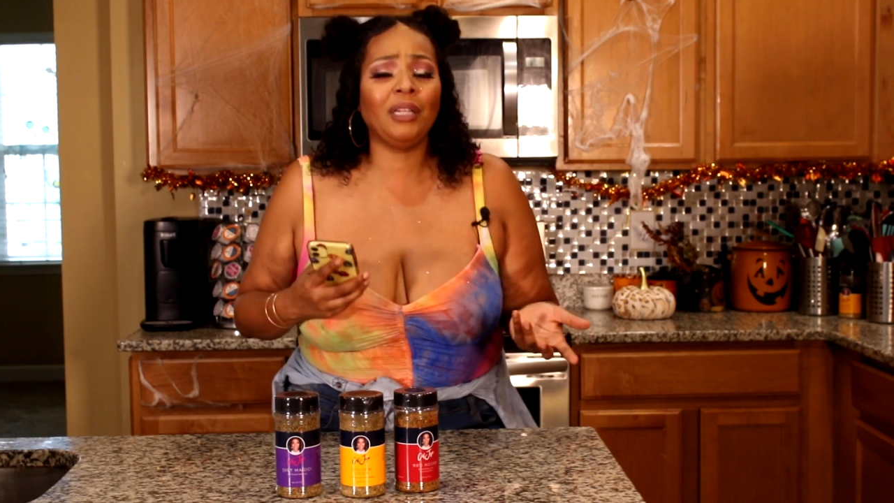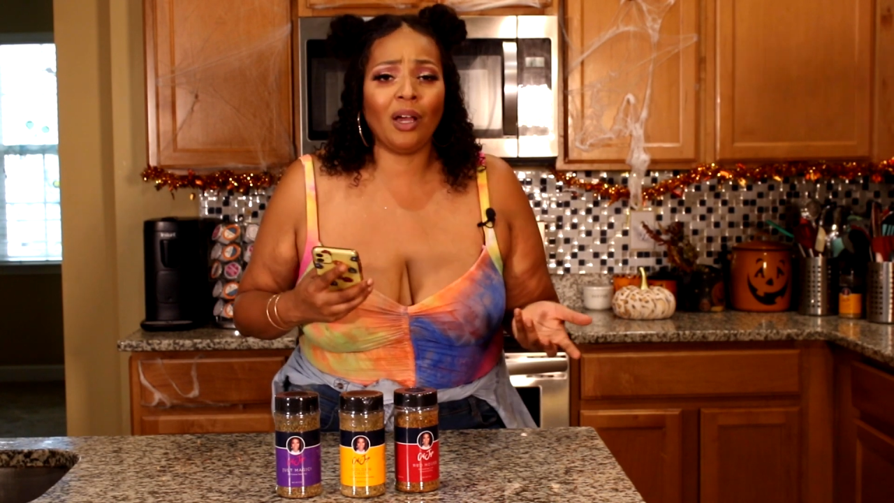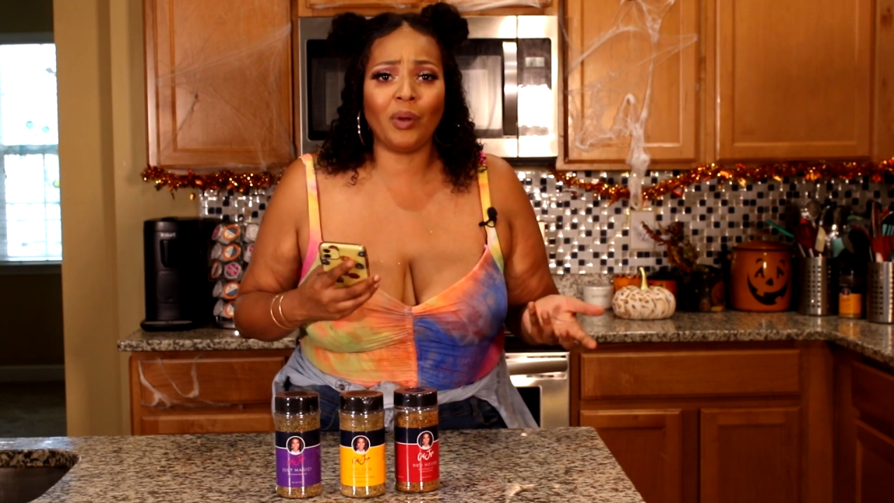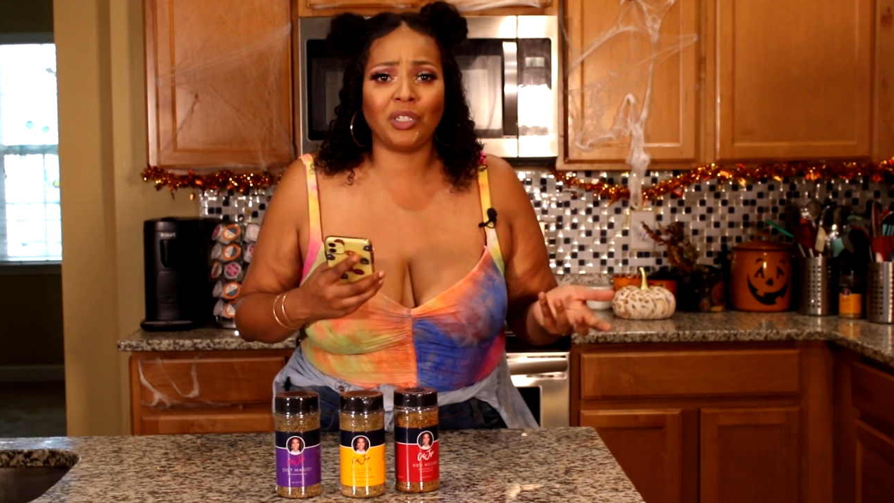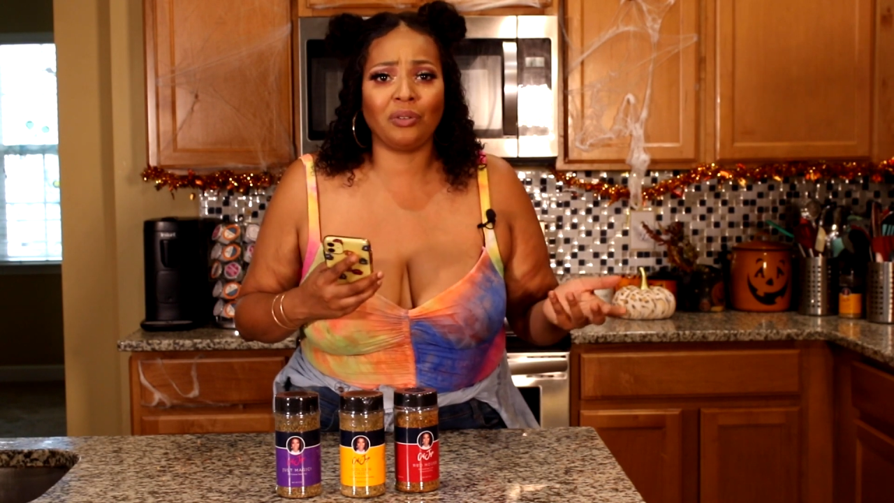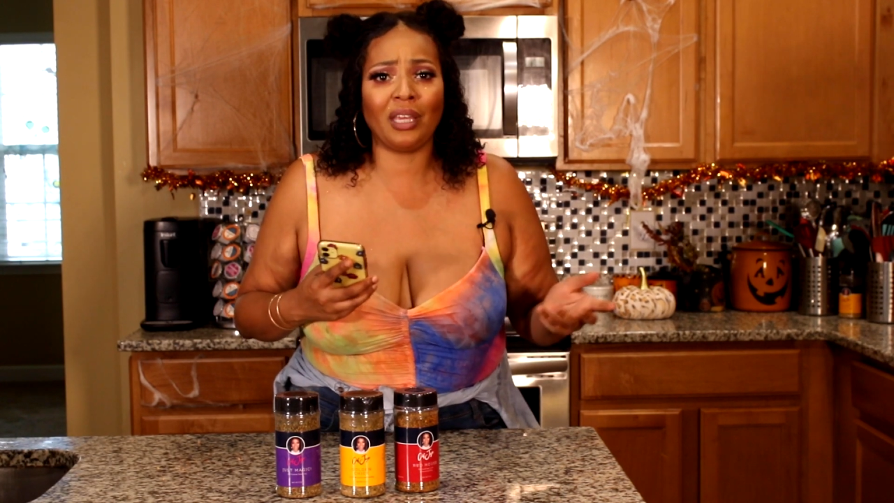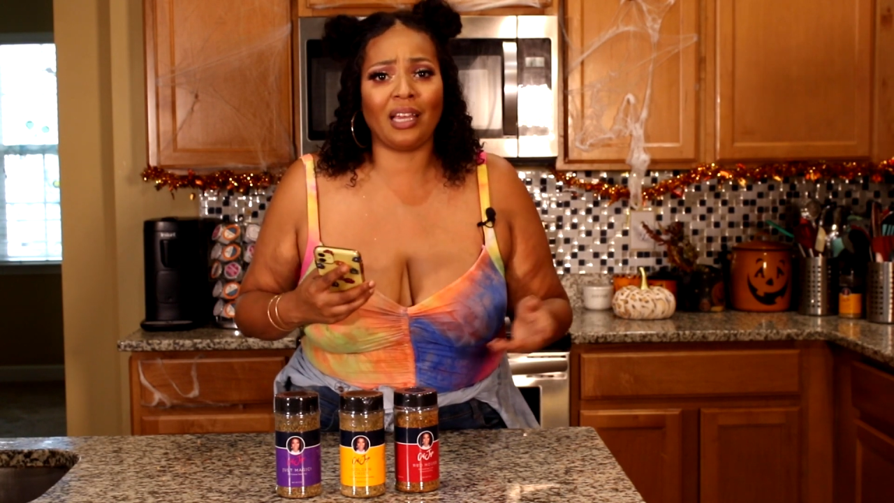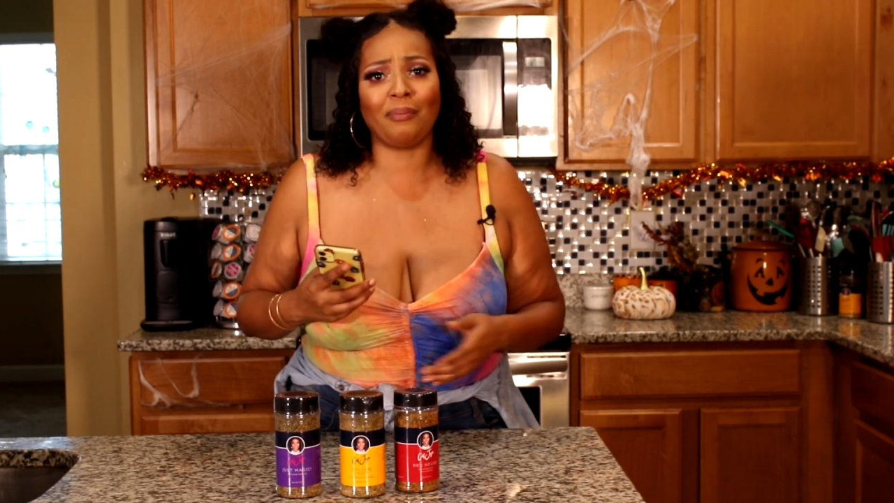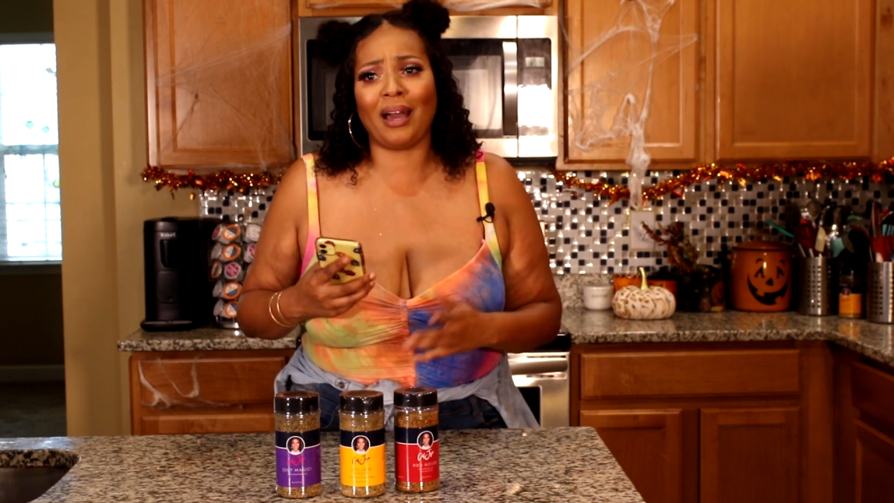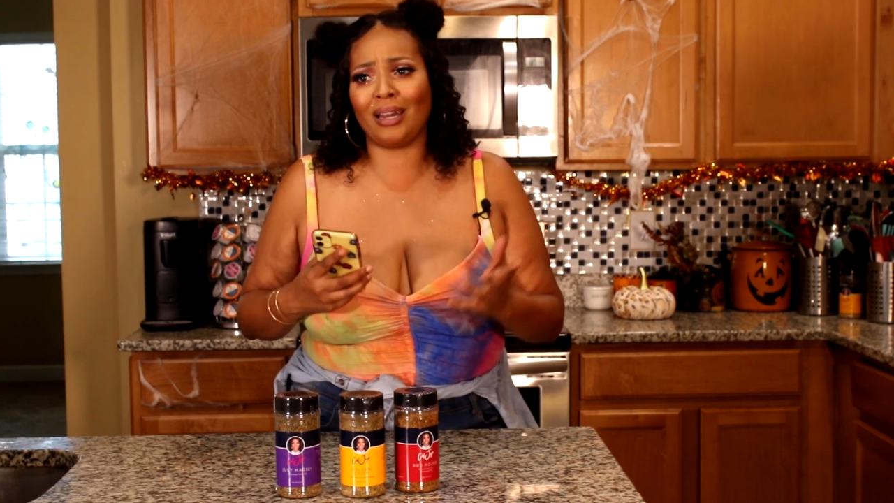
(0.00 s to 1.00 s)
me know what you
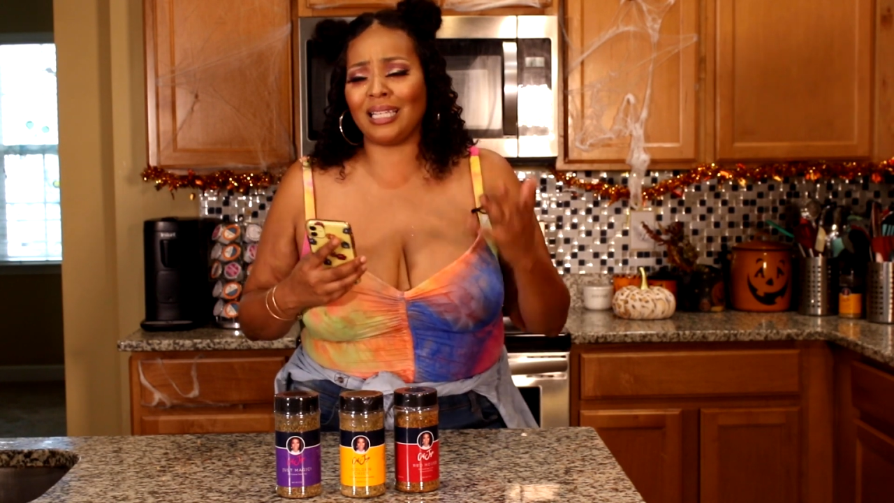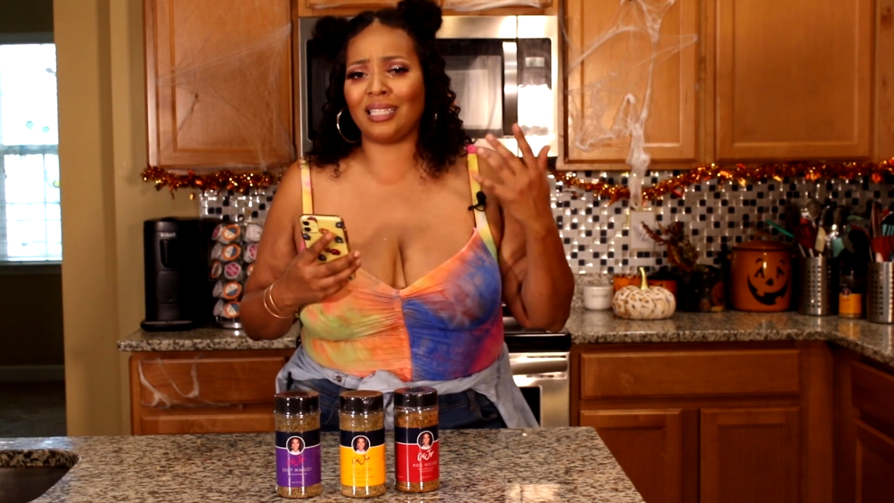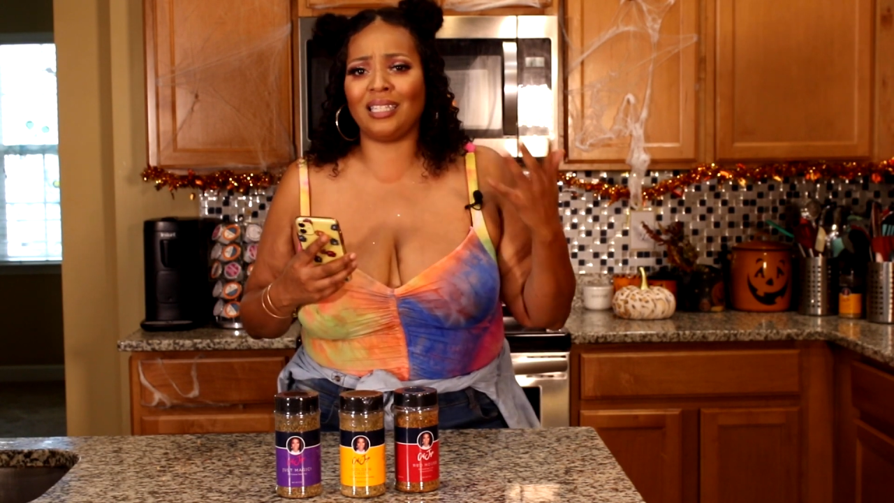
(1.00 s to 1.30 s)
think about it.